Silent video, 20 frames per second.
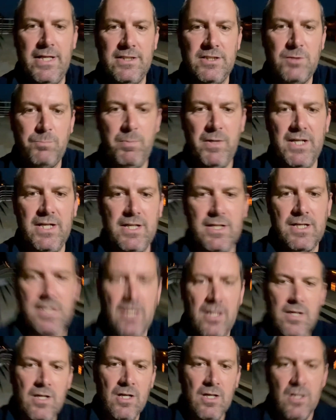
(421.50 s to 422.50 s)
speak
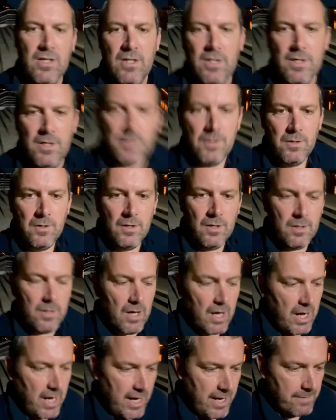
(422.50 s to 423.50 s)

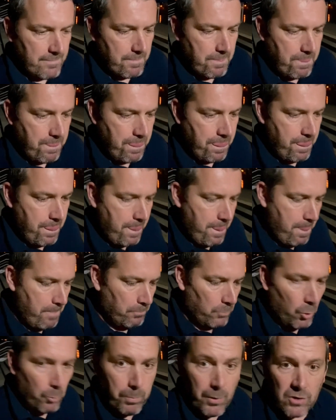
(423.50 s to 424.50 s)

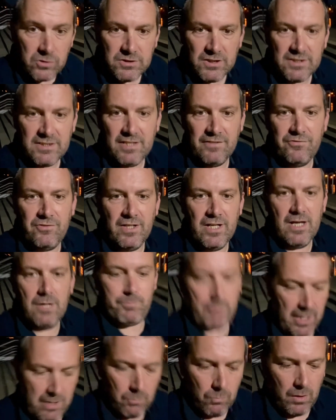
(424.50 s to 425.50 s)
more positively
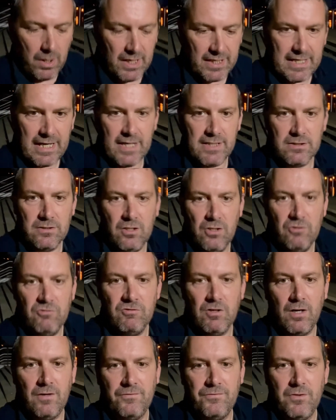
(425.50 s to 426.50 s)
about what I can do
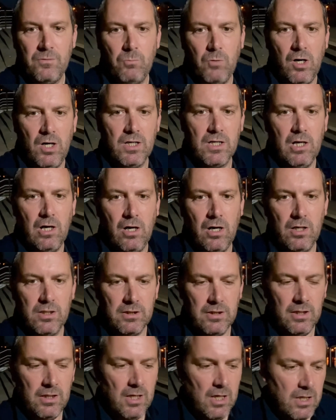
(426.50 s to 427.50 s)
rather than what I can't,
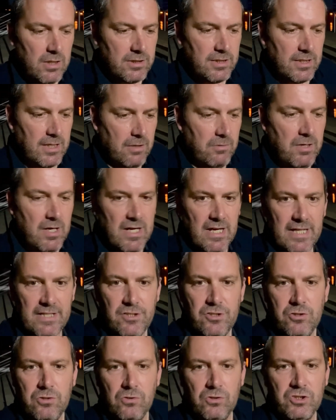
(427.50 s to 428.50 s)
it
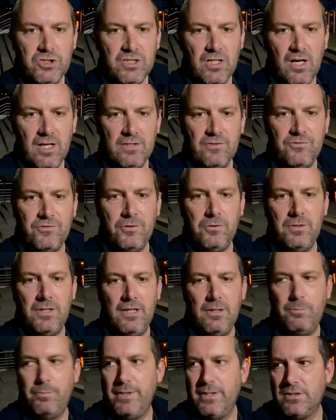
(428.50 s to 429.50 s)
just shines through a little
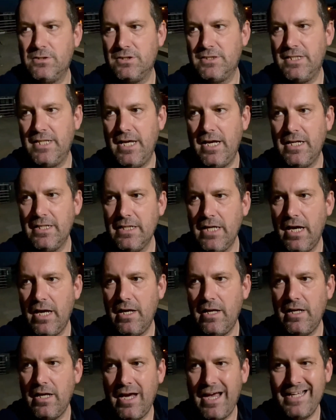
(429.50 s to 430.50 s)
bit, doesn't it? And
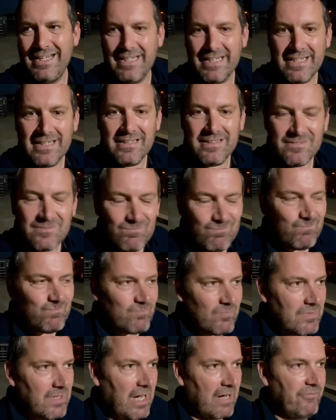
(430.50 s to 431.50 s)

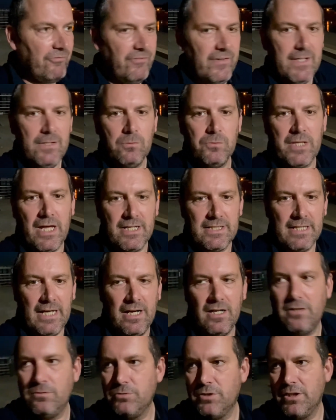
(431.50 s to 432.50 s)
I feel that now.